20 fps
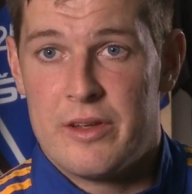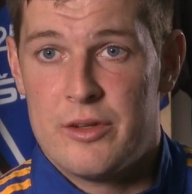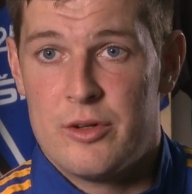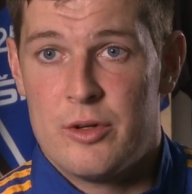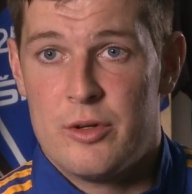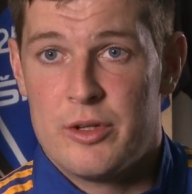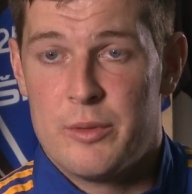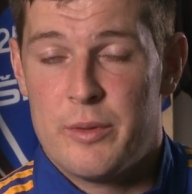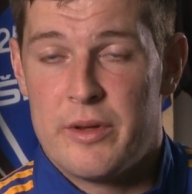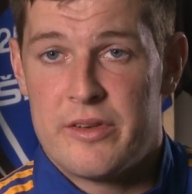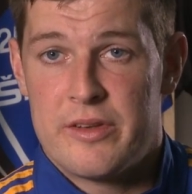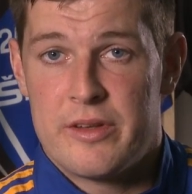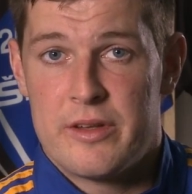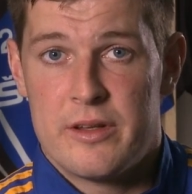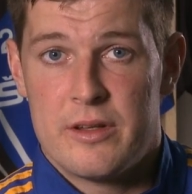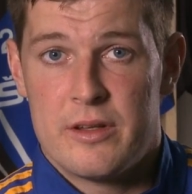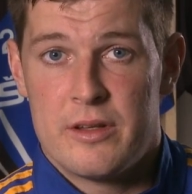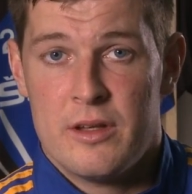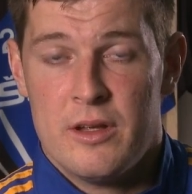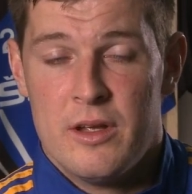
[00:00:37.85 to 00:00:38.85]
You know, you want
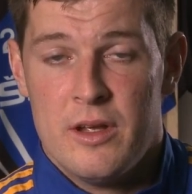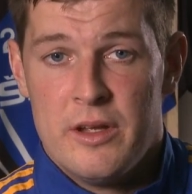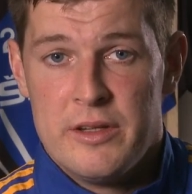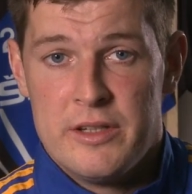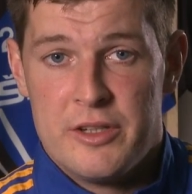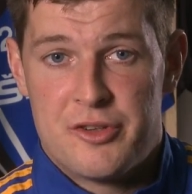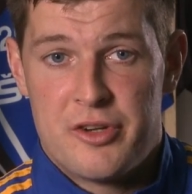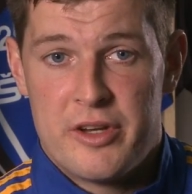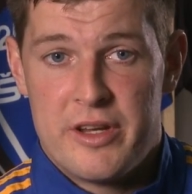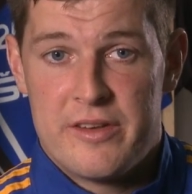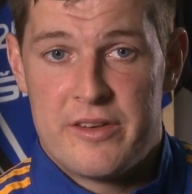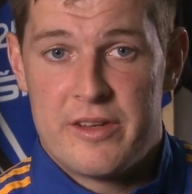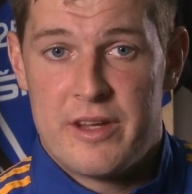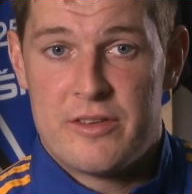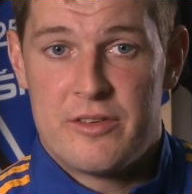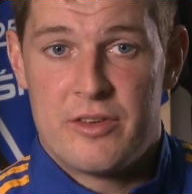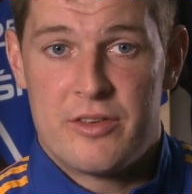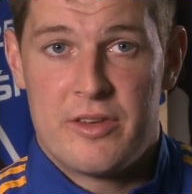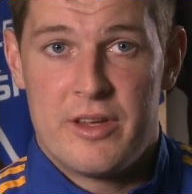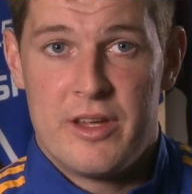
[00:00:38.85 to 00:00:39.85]
to you train to
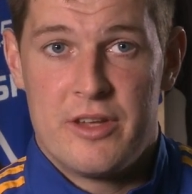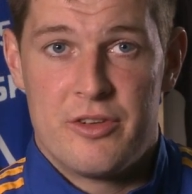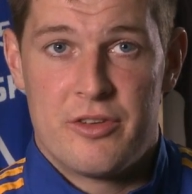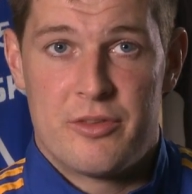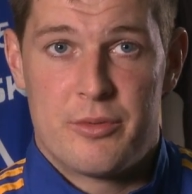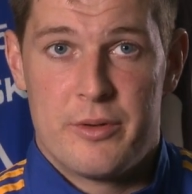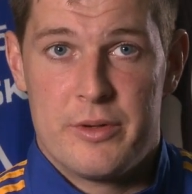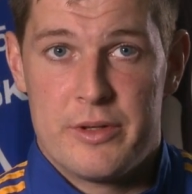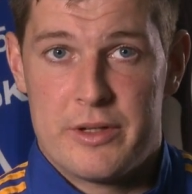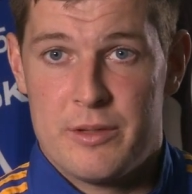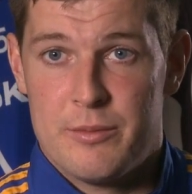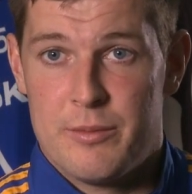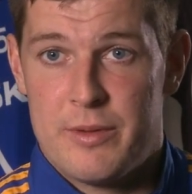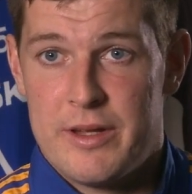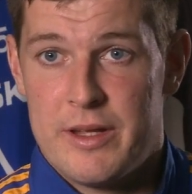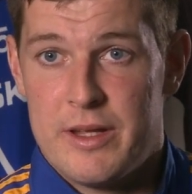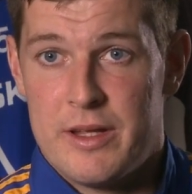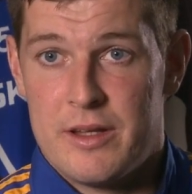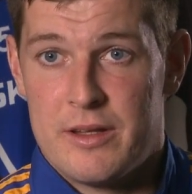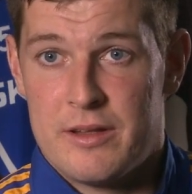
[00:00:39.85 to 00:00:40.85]
get to stages where you can
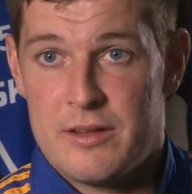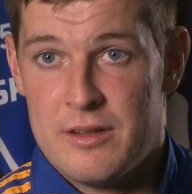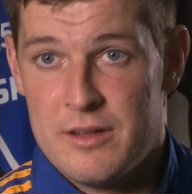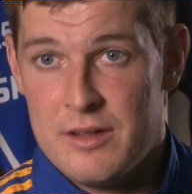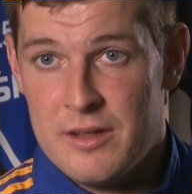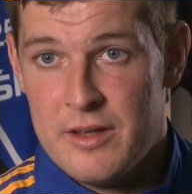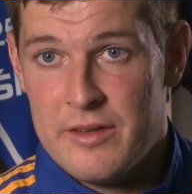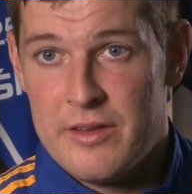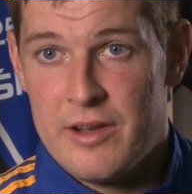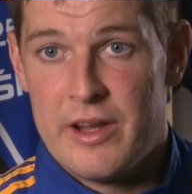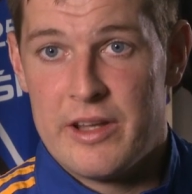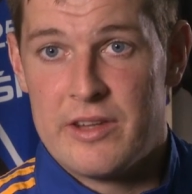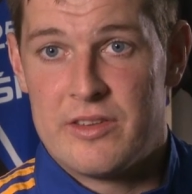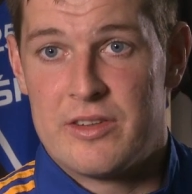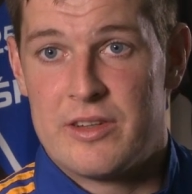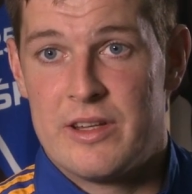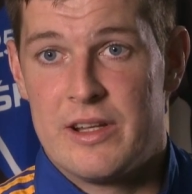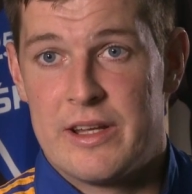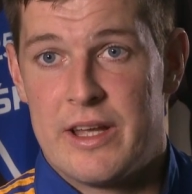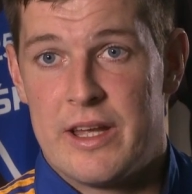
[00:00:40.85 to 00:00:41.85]
play the likes
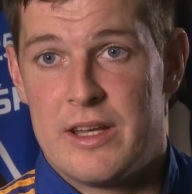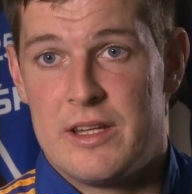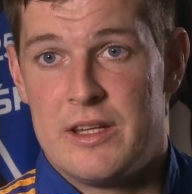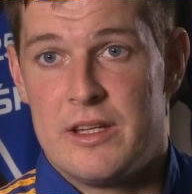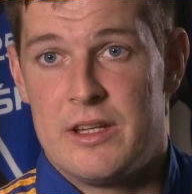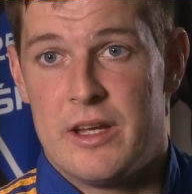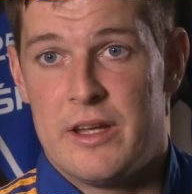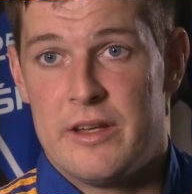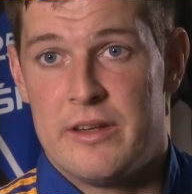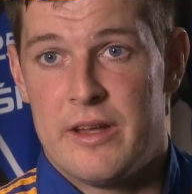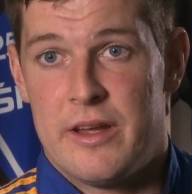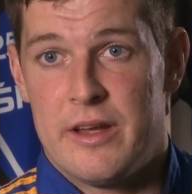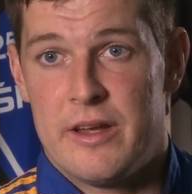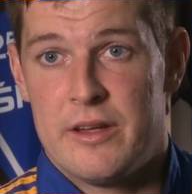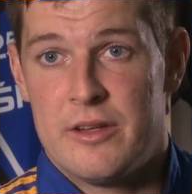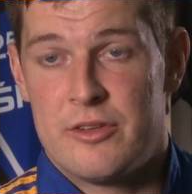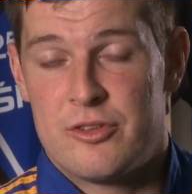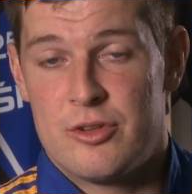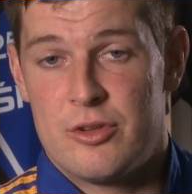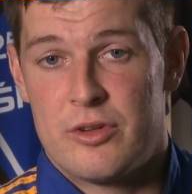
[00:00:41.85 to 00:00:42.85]
of Kilkenny, and uh,
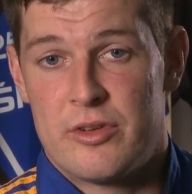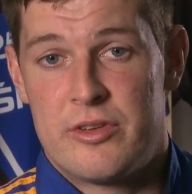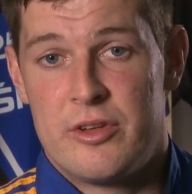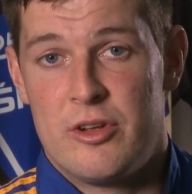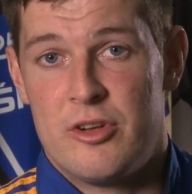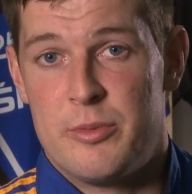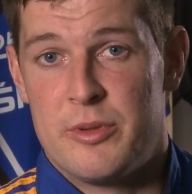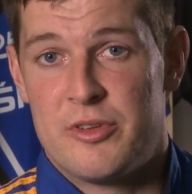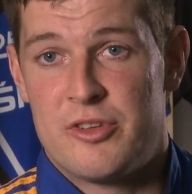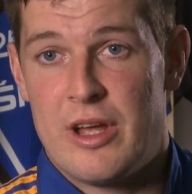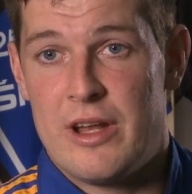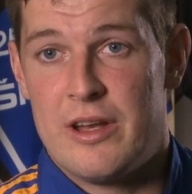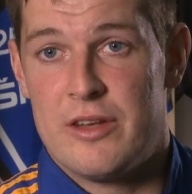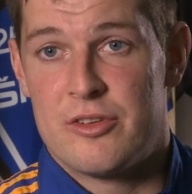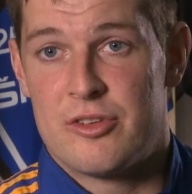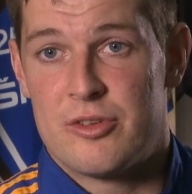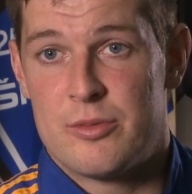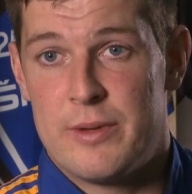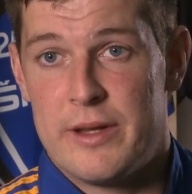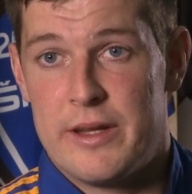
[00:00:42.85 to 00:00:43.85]
you know it's the ultimate
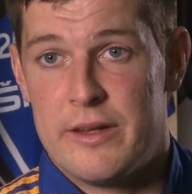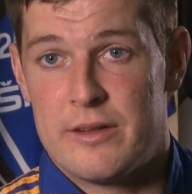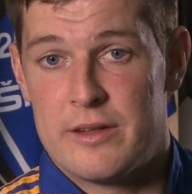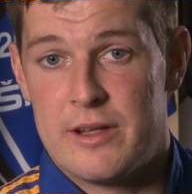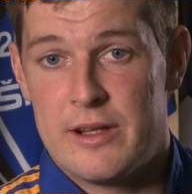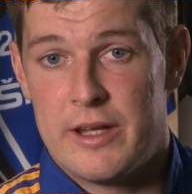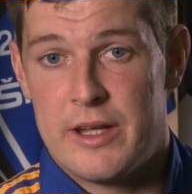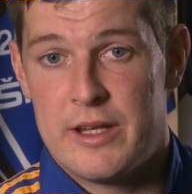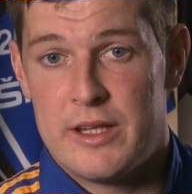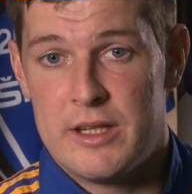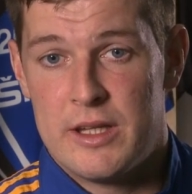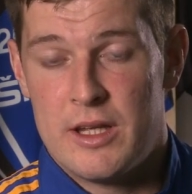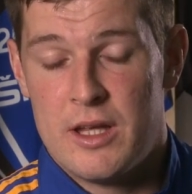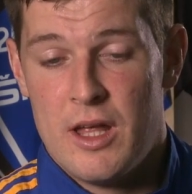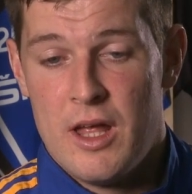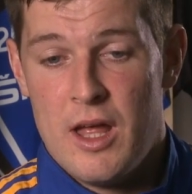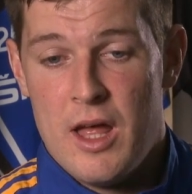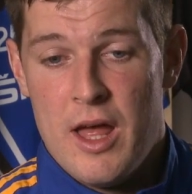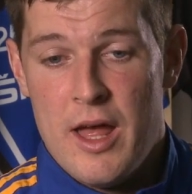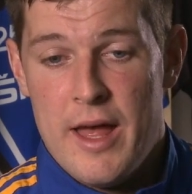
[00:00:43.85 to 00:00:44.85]
challenge playing Kilkenny
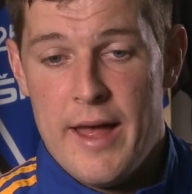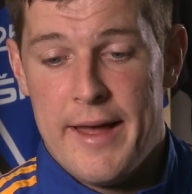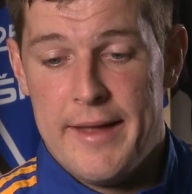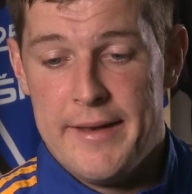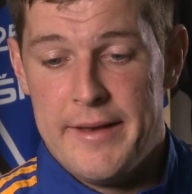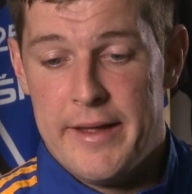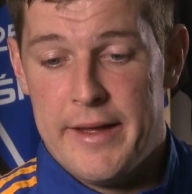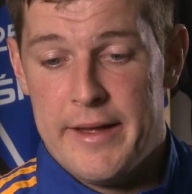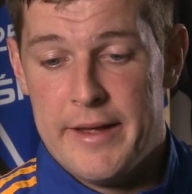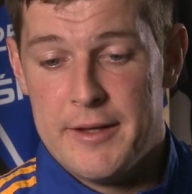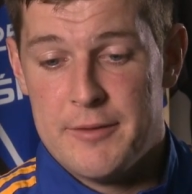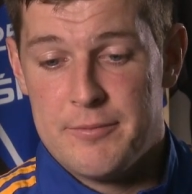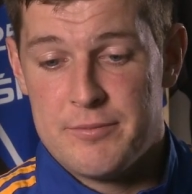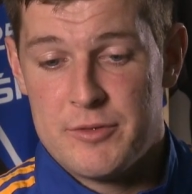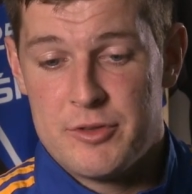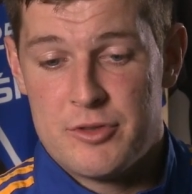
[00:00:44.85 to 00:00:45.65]
and uh,